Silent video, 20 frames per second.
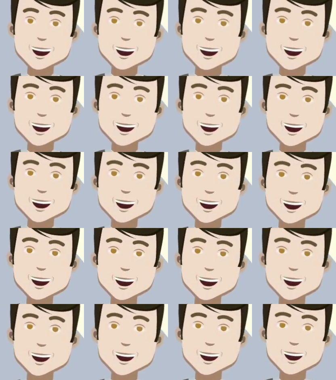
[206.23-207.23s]
To the
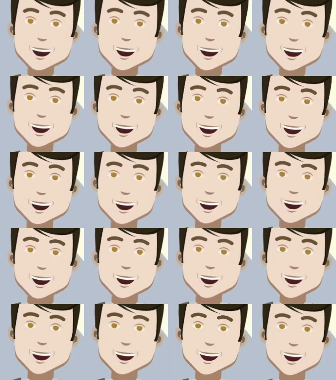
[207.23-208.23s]
sixth group he gave
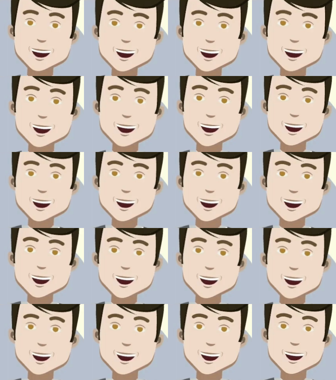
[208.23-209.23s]
barley and
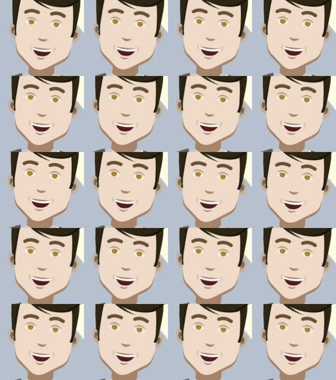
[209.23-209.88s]
water to eat.